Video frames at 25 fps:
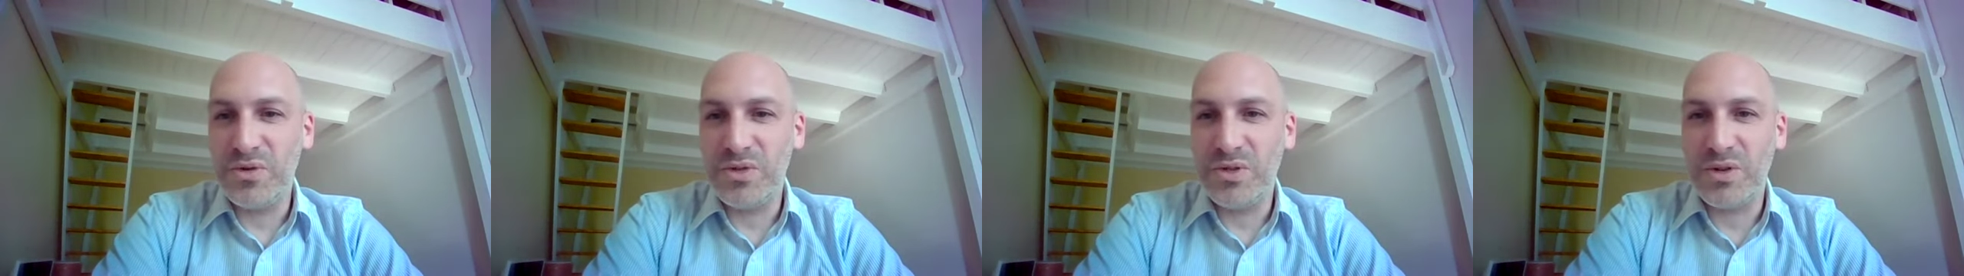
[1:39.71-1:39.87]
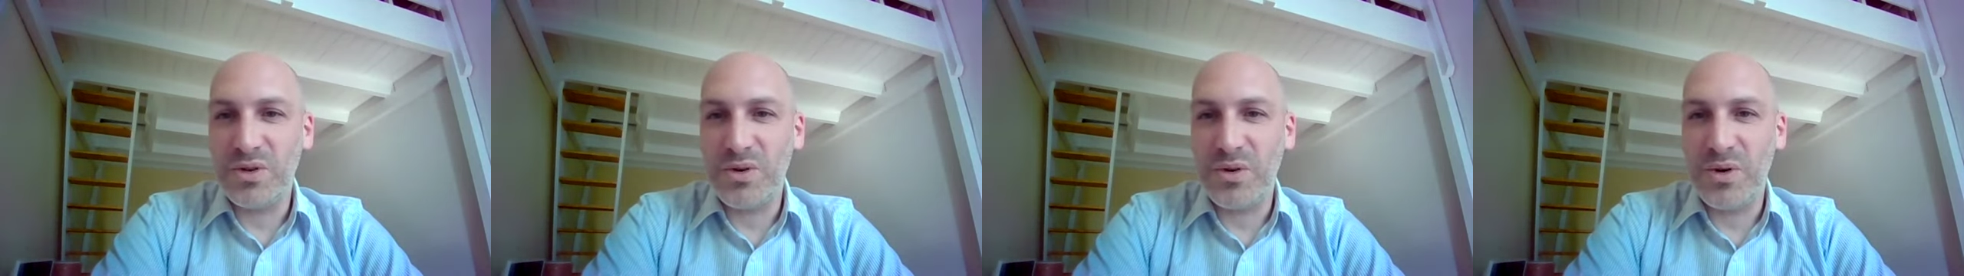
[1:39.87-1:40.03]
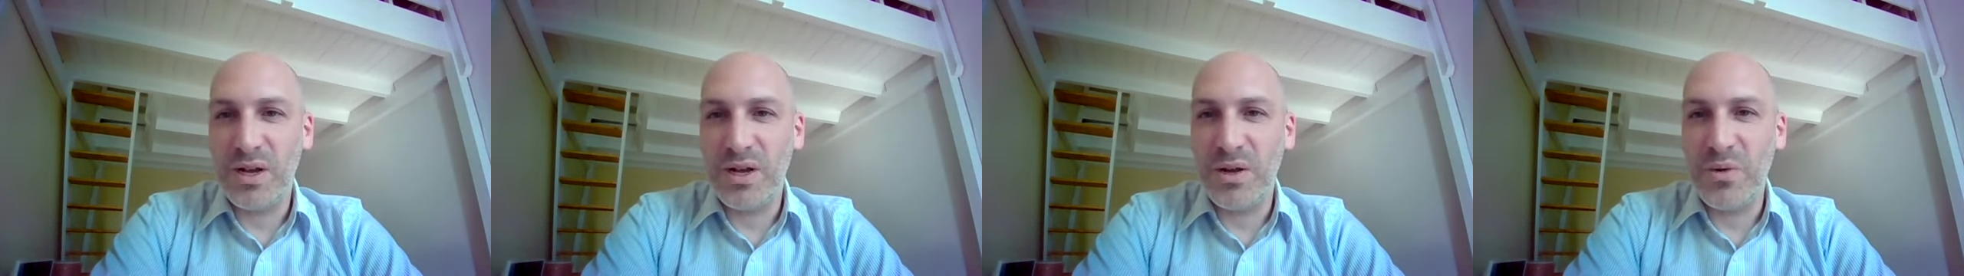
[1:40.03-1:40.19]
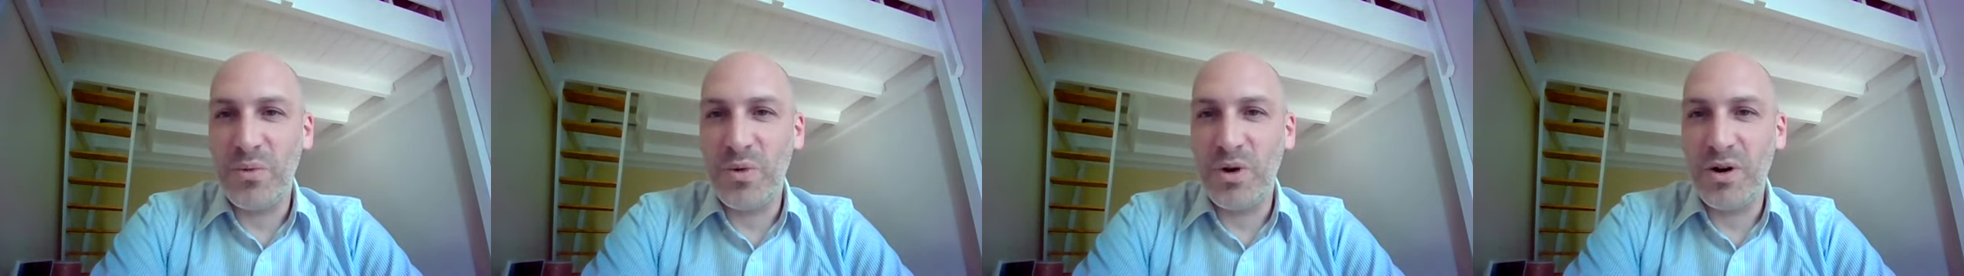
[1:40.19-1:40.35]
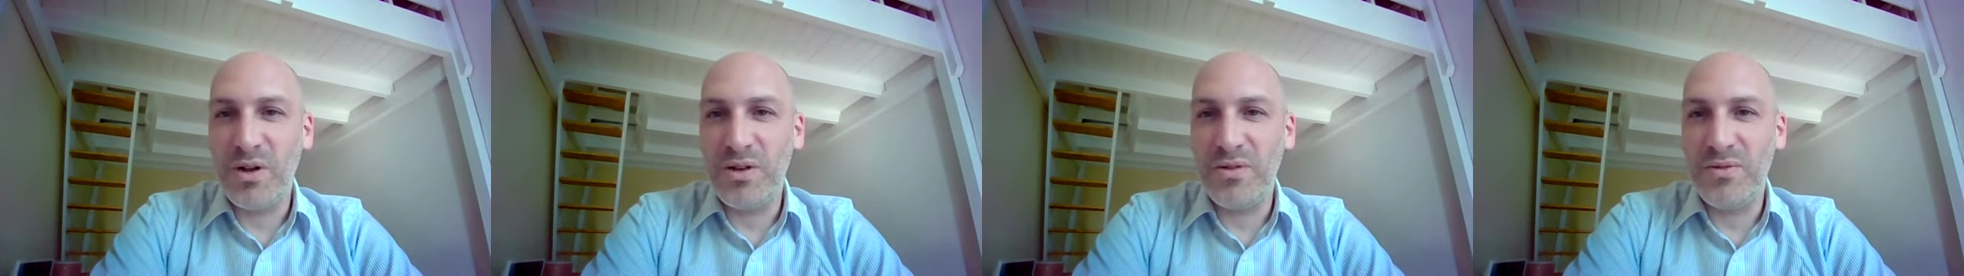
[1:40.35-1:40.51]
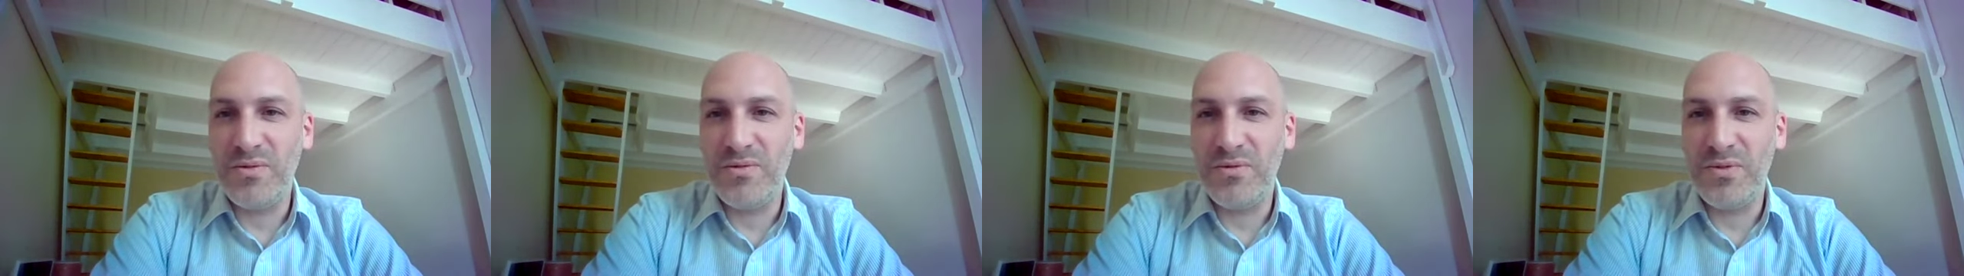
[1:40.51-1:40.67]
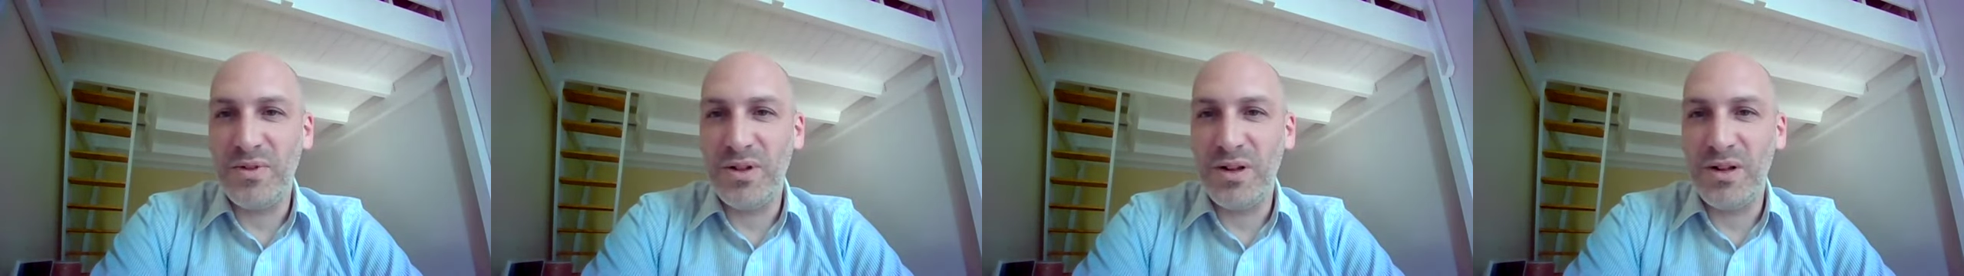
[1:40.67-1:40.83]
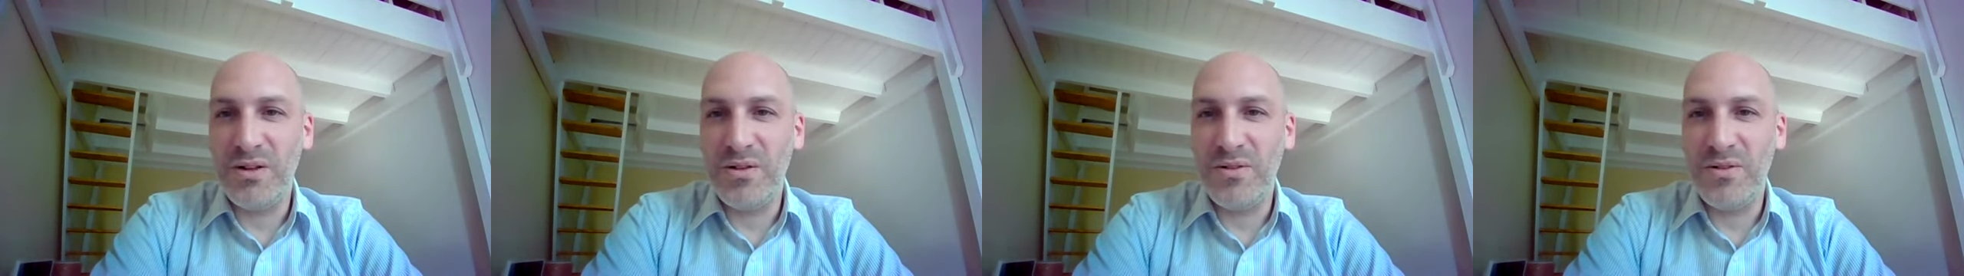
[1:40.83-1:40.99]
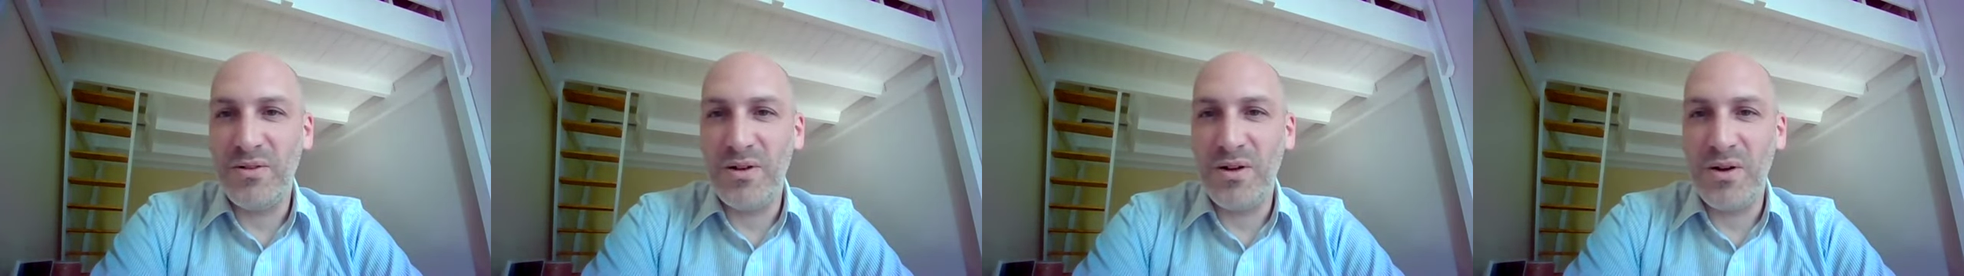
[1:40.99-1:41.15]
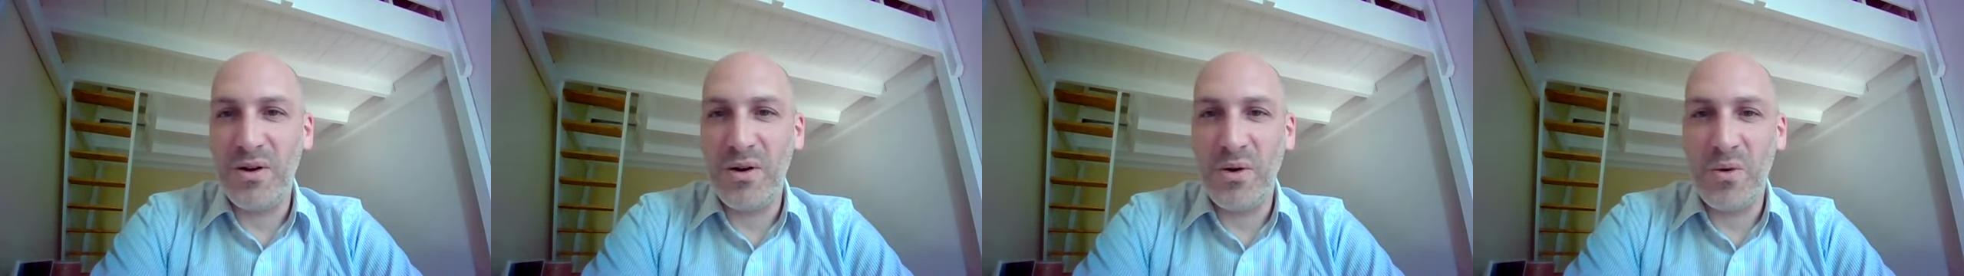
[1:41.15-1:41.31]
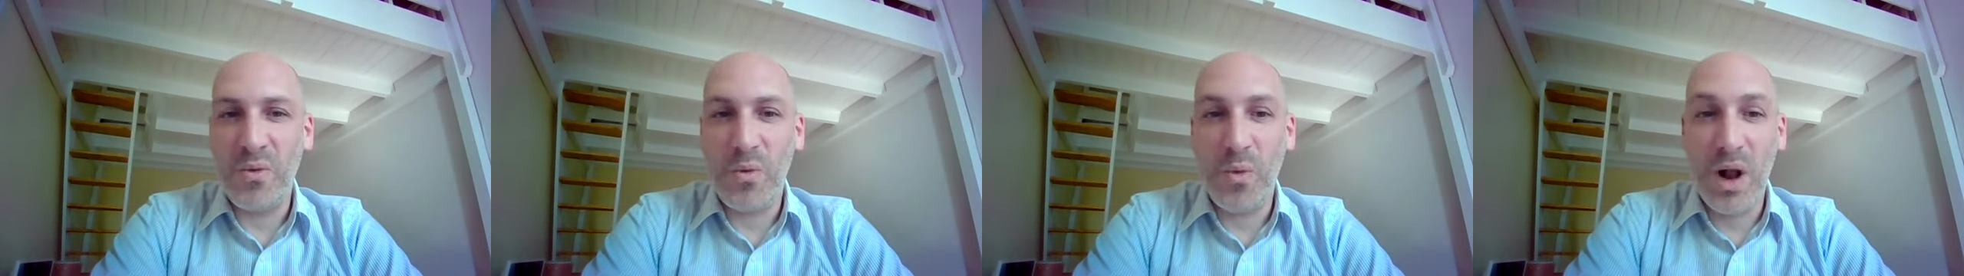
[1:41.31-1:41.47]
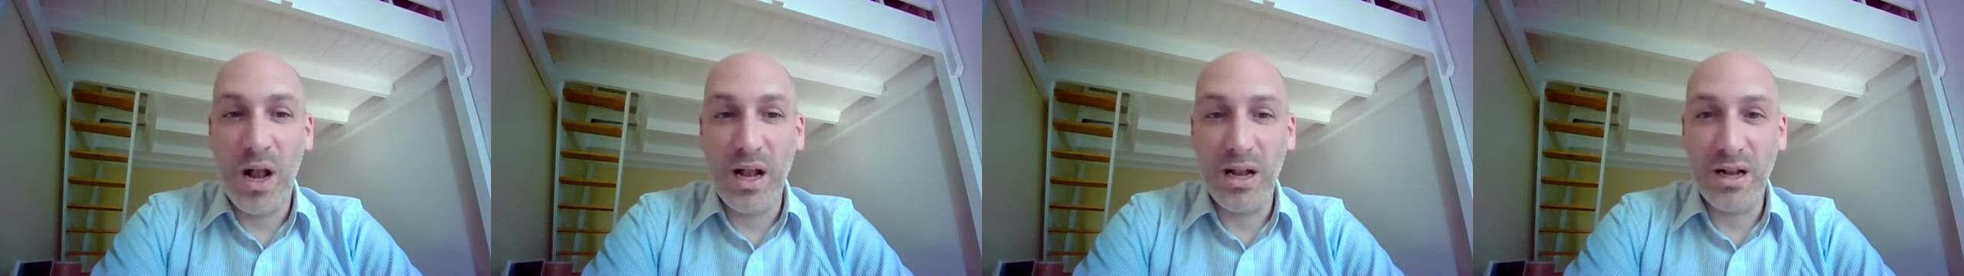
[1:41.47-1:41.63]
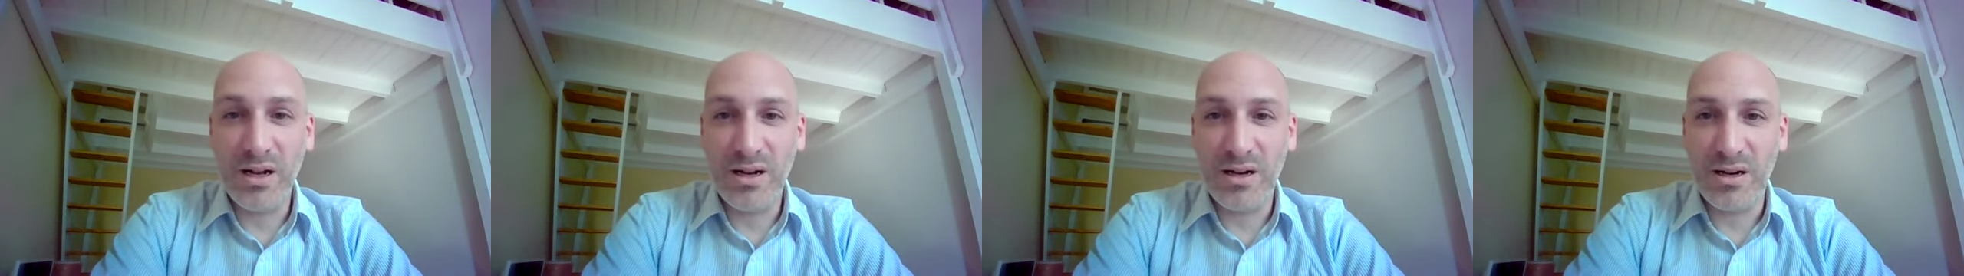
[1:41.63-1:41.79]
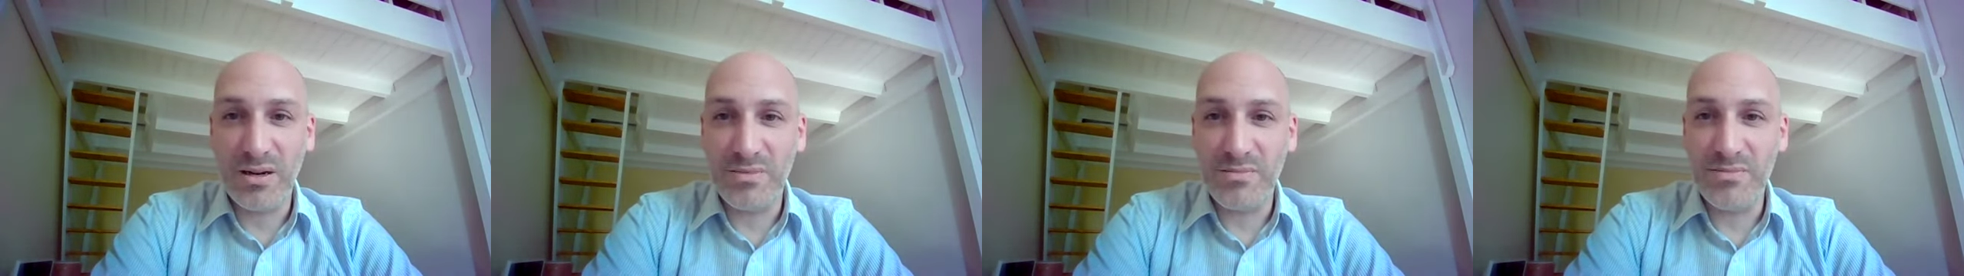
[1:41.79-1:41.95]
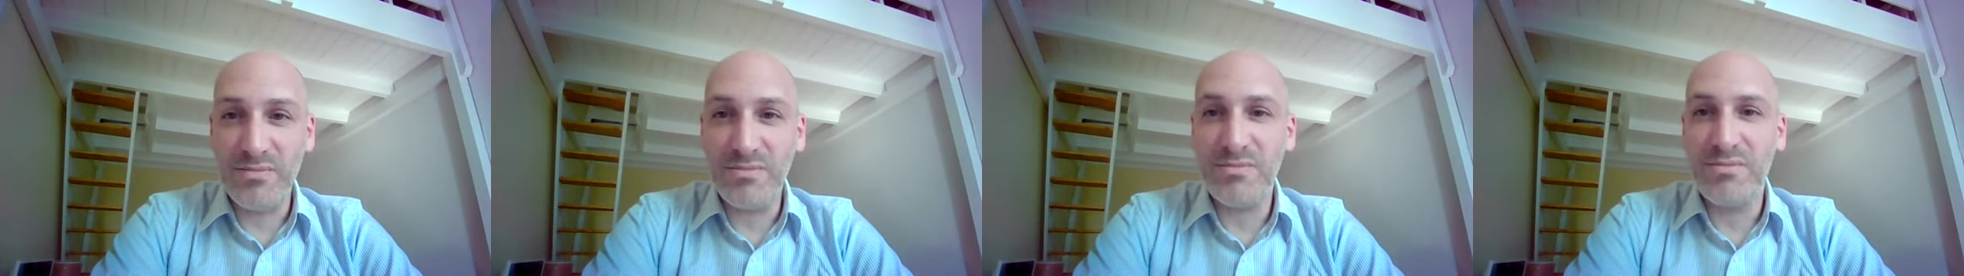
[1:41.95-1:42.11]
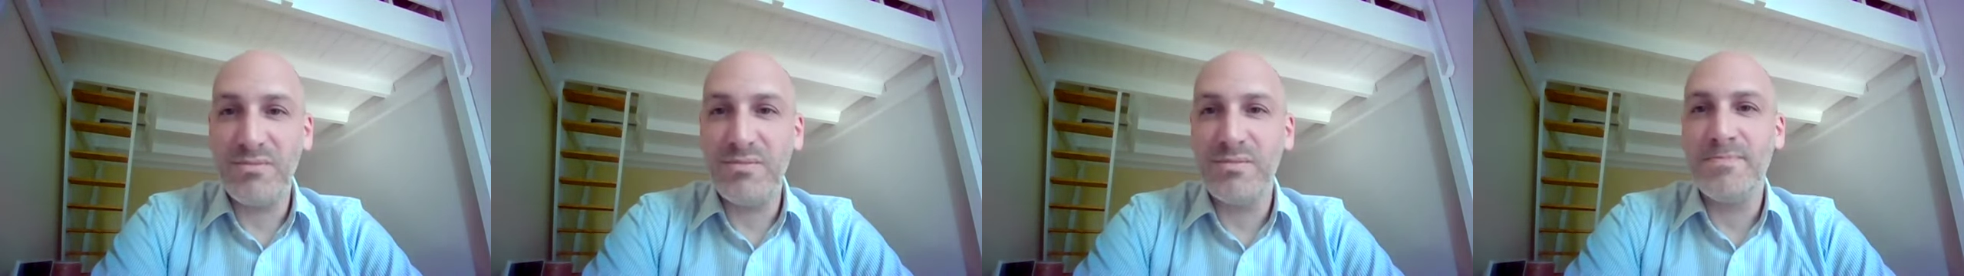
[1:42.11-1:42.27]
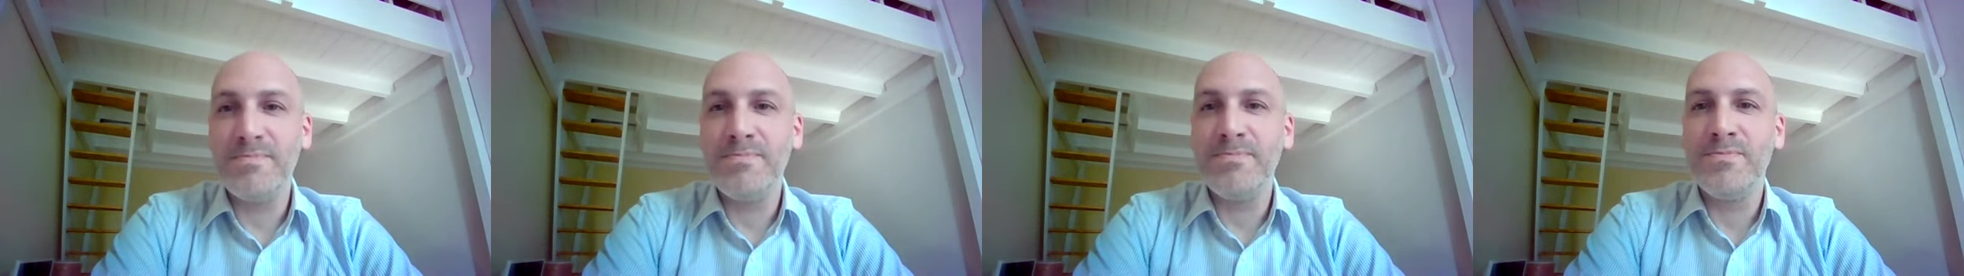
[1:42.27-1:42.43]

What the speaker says: So anyone feel welcome